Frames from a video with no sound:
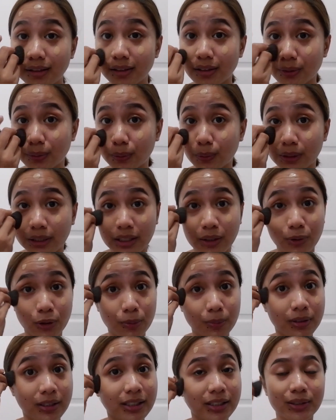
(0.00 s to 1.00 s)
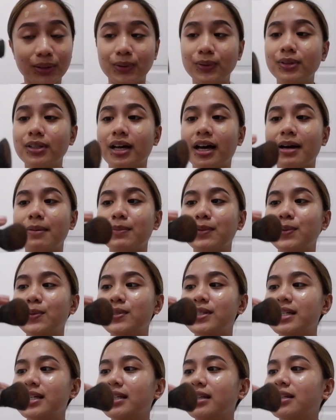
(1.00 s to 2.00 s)
So what I normally do, I'm
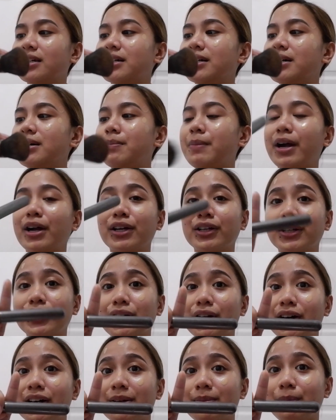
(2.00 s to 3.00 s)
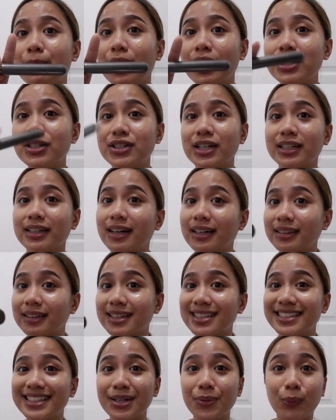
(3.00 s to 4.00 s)
using the Earthy-Nude brush. I got
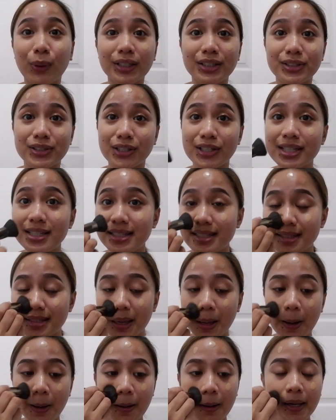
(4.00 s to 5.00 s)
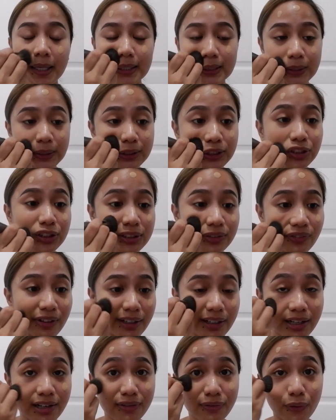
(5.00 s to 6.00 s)
this in Watson's, so it's just
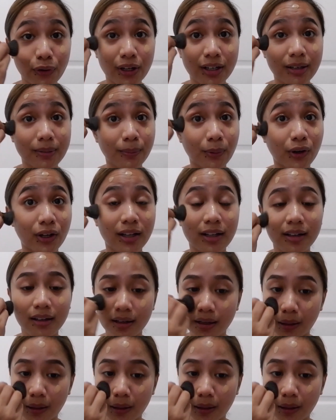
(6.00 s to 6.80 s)
very affordable.